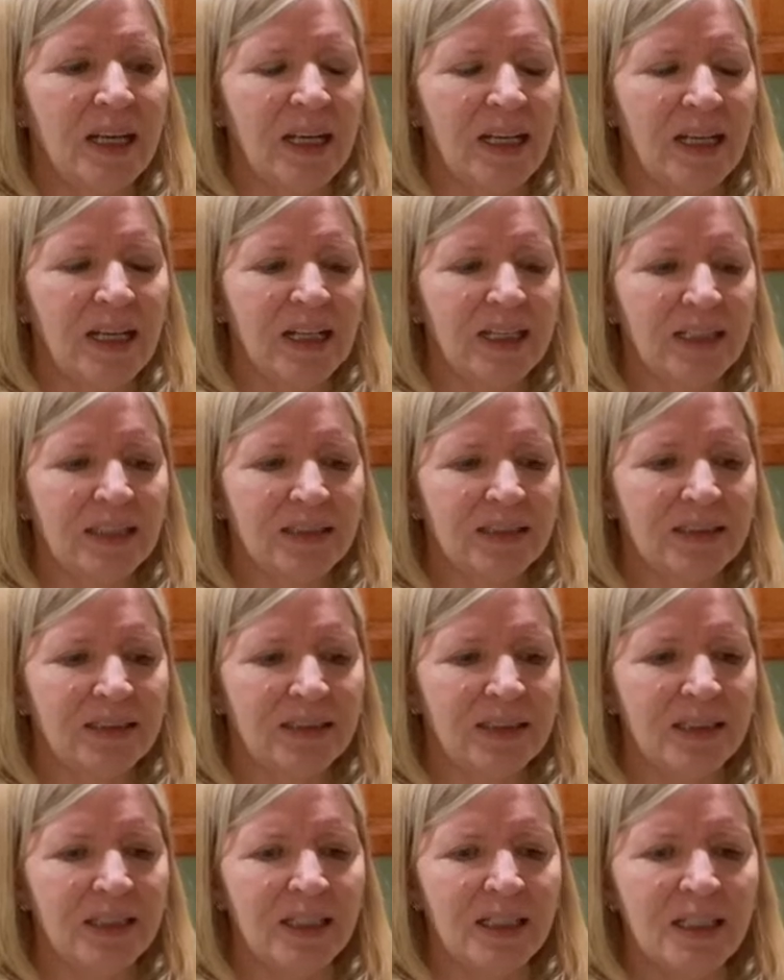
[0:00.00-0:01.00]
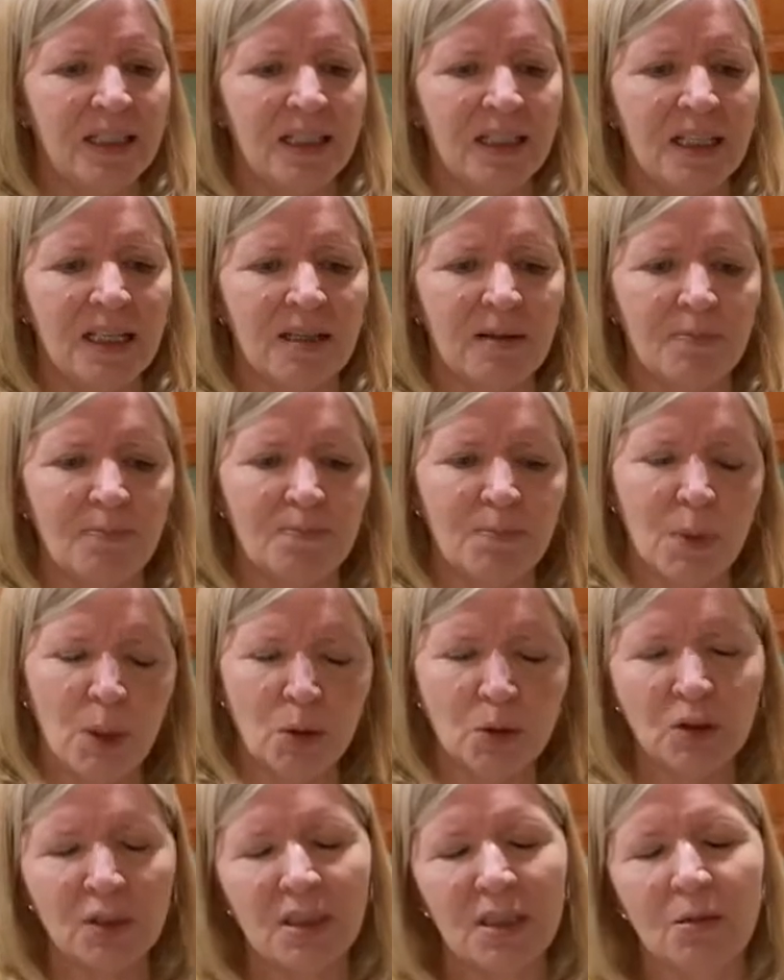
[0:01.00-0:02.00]
and
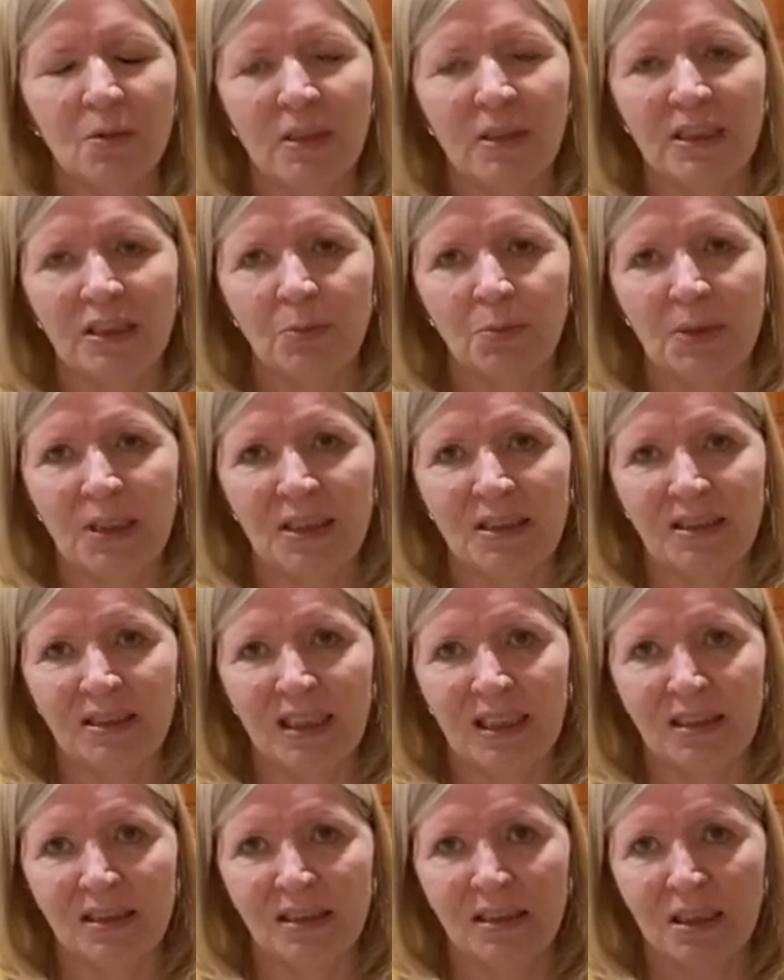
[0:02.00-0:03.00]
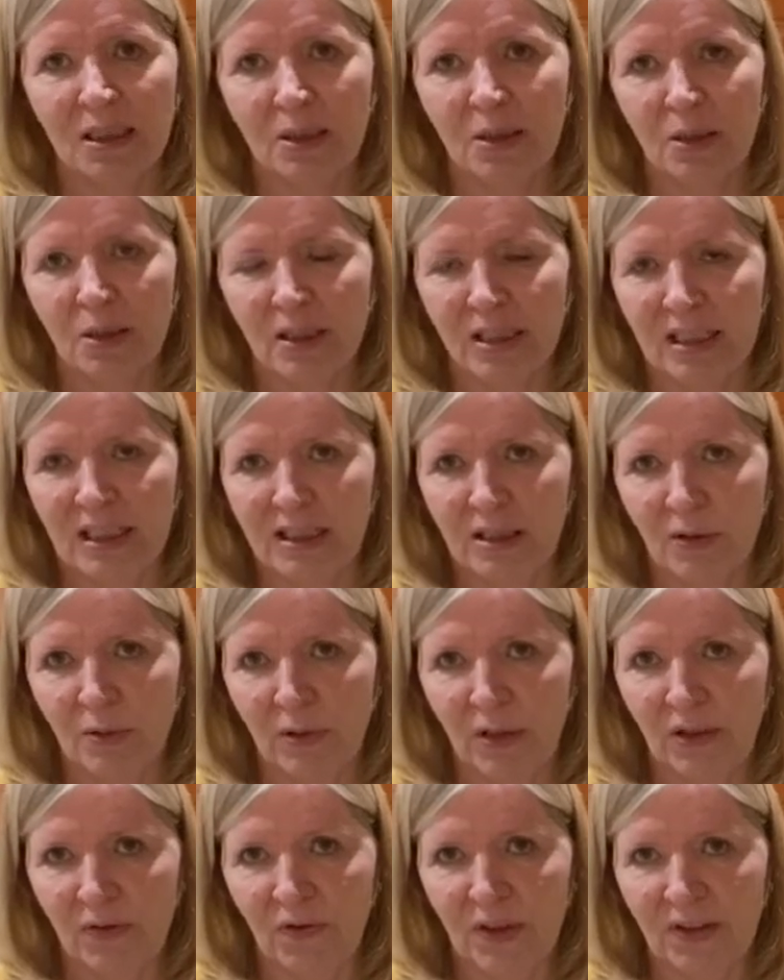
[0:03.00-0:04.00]
most of the recipes said to cook it at
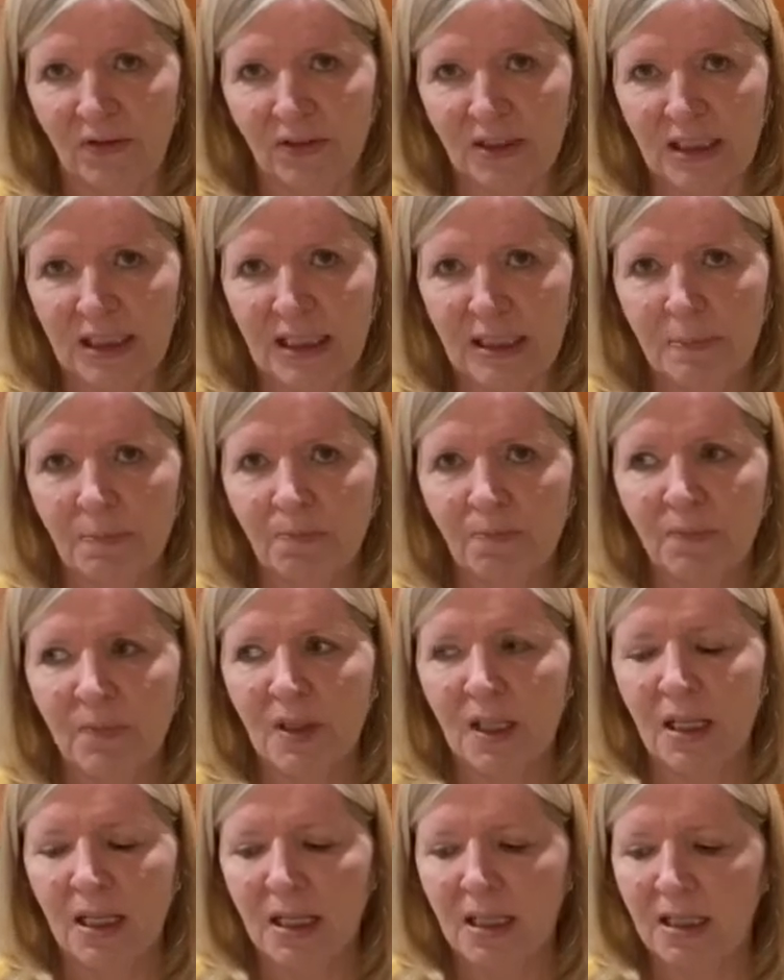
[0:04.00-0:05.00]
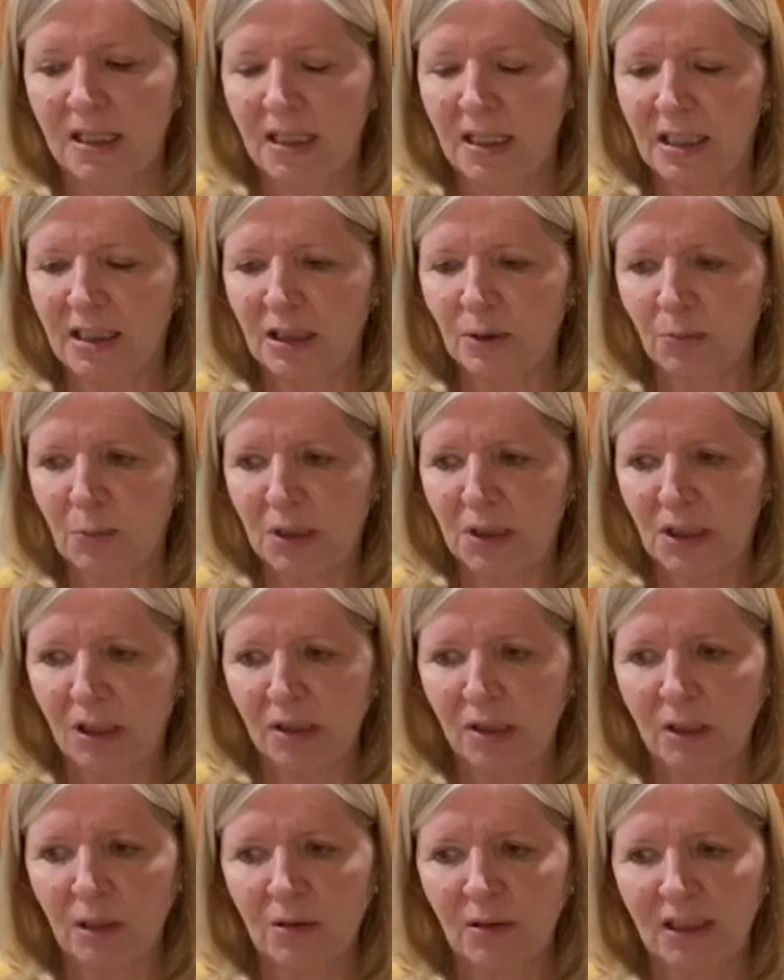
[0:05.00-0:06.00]
350. This
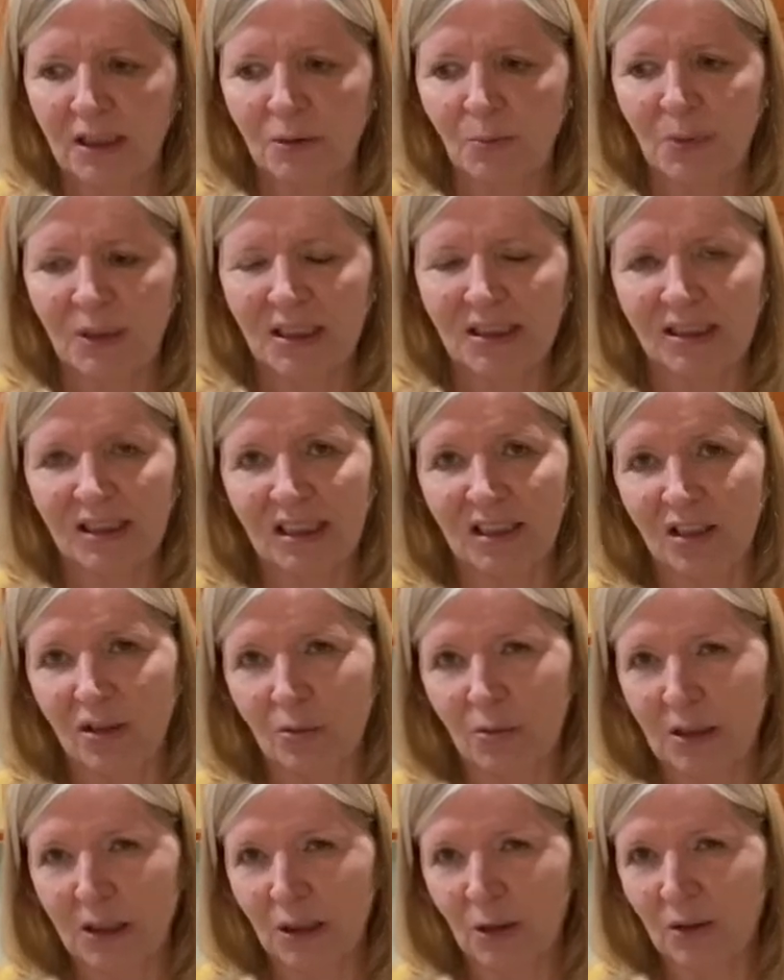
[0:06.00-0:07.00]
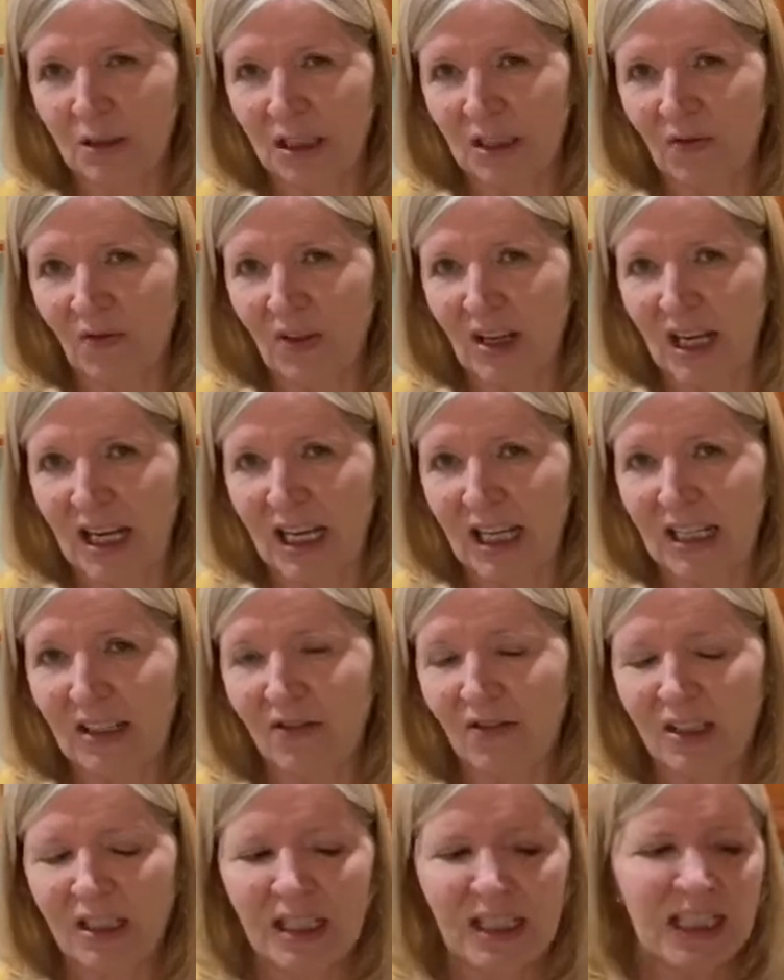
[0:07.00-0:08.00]
particular recipe said 325.
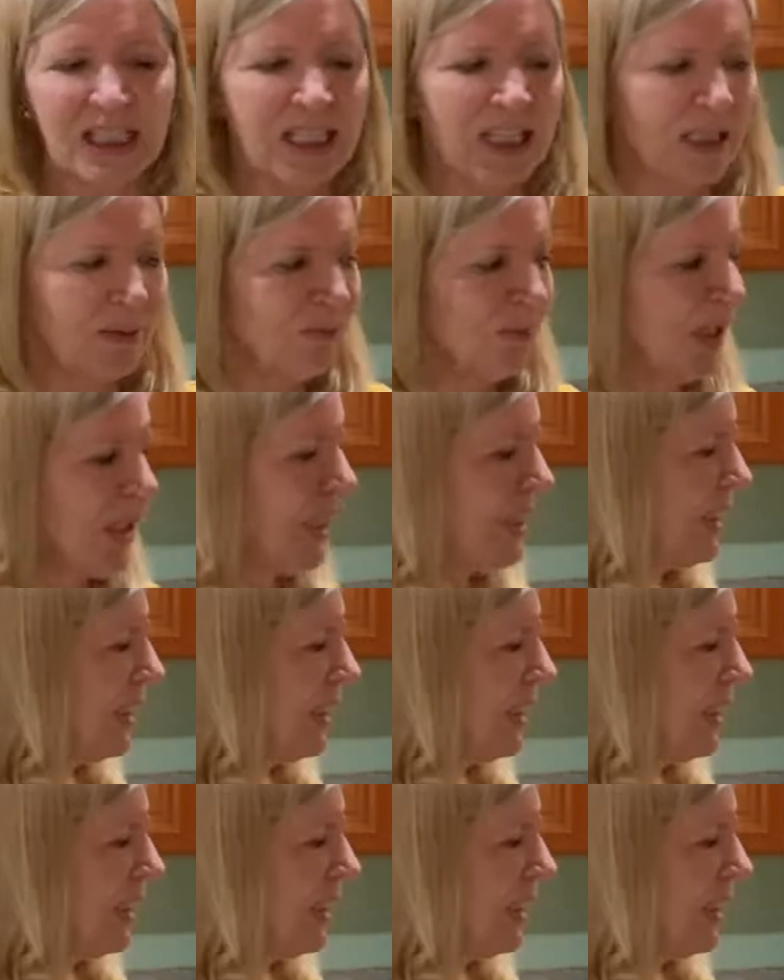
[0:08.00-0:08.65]
In my